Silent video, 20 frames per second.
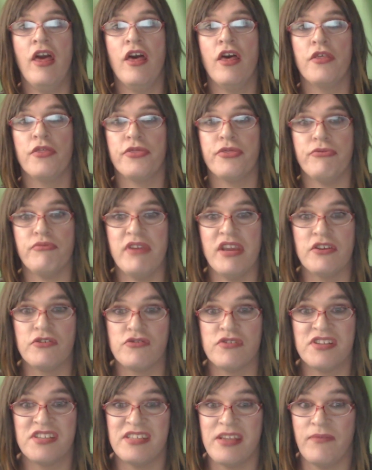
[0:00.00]

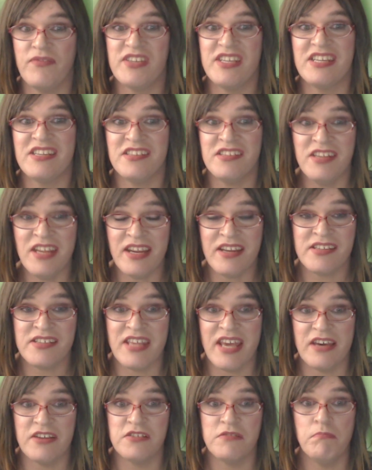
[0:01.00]

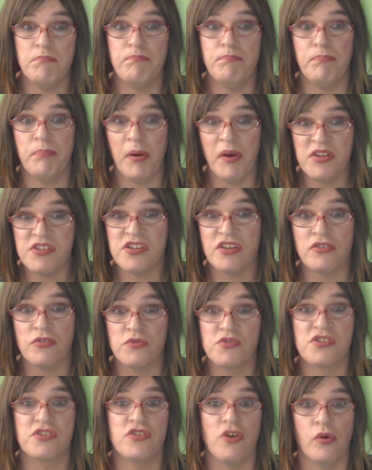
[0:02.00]
376,000
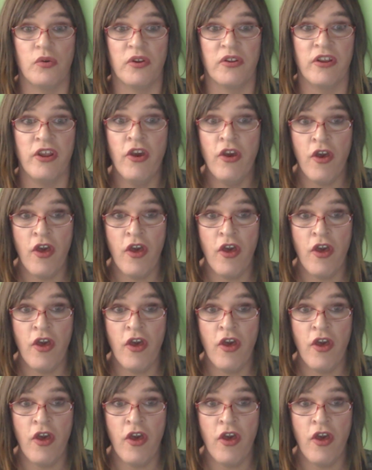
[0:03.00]
bicycles stolen.